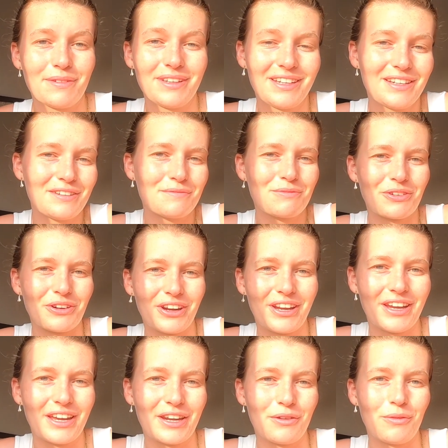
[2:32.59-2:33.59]
in the
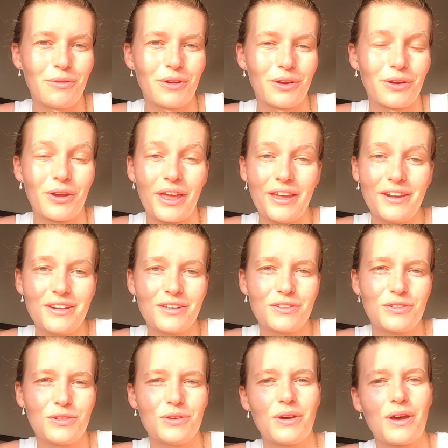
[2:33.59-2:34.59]
morning, and we're heading
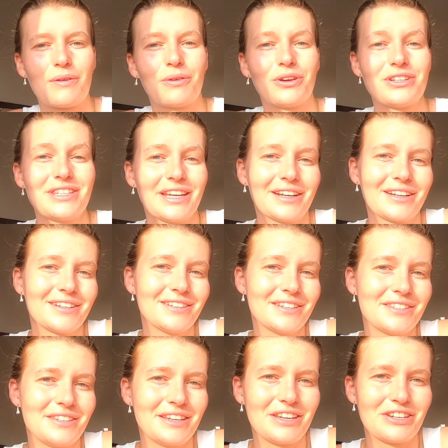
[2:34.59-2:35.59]
to our second
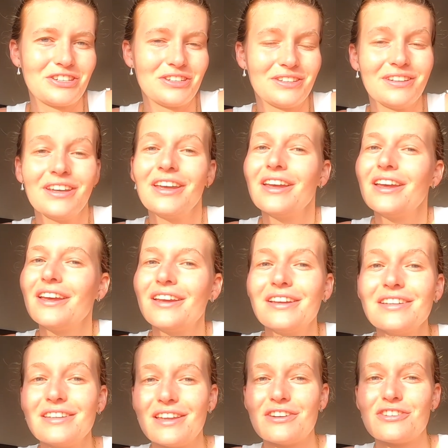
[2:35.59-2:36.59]
destination,
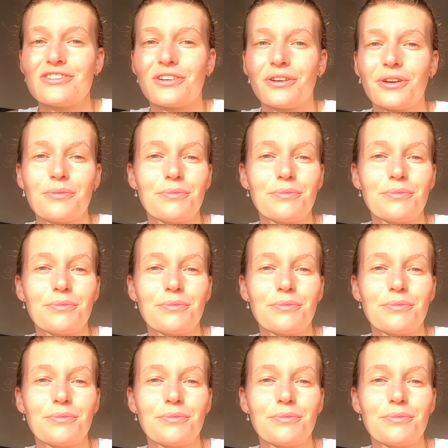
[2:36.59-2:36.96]
Thanjavur.